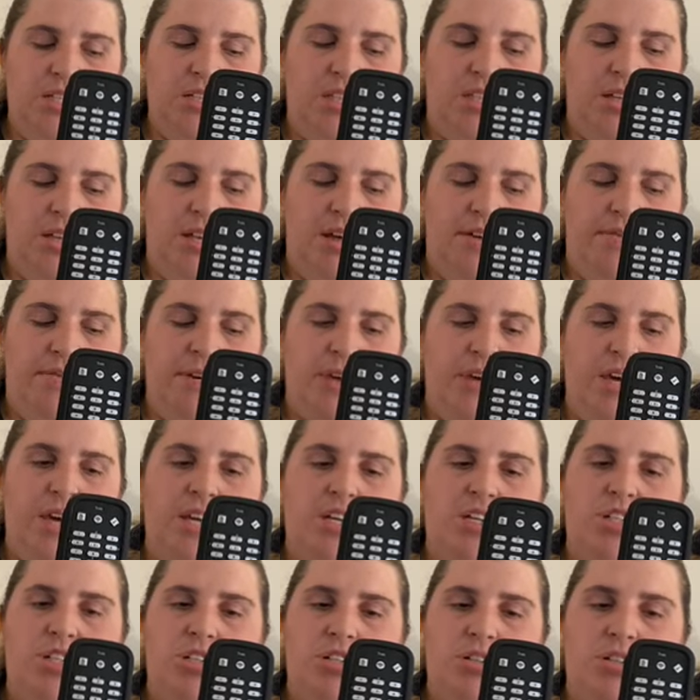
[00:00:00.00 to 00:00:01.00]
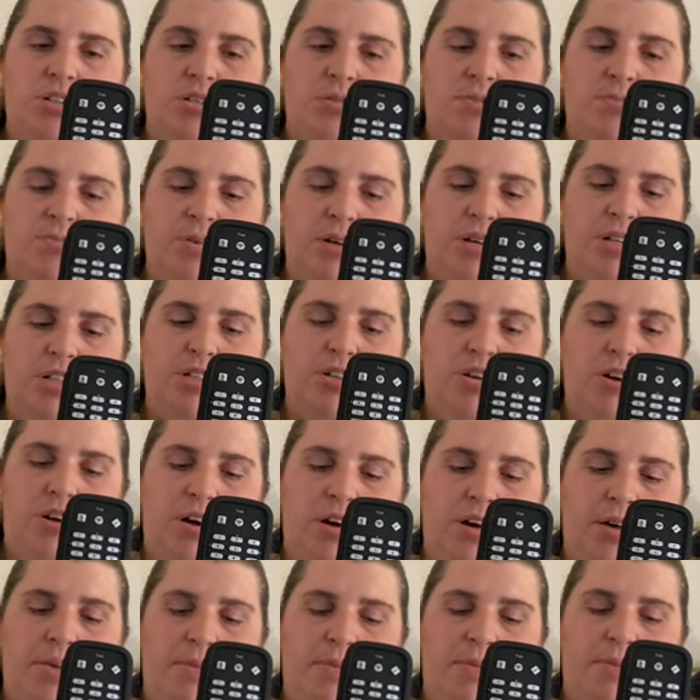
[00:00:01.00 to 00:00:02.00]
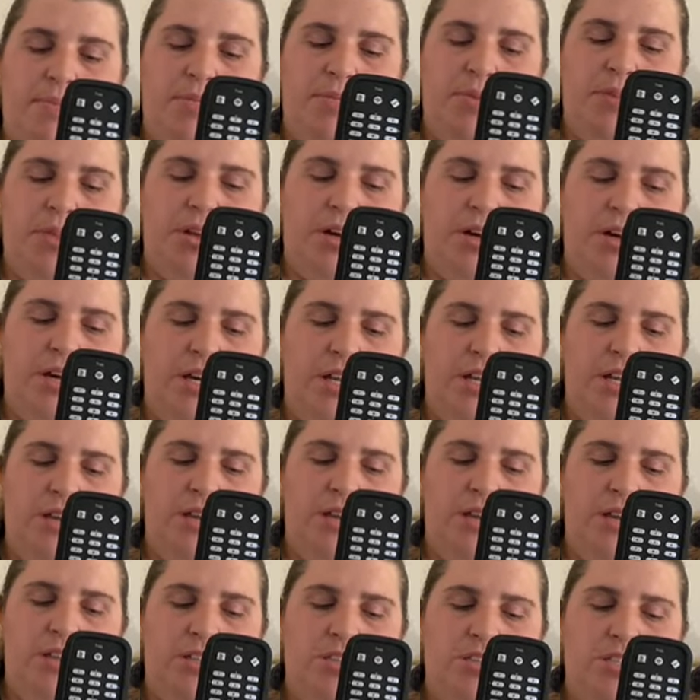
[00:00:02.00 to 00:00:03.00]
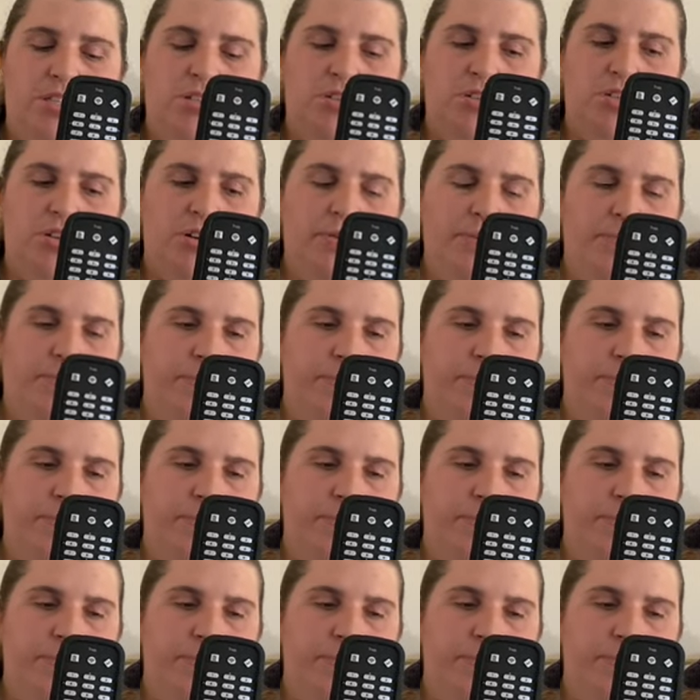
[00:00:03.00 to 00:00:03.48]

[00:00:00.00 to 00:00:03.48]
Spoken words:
the navigation by time, line, etc.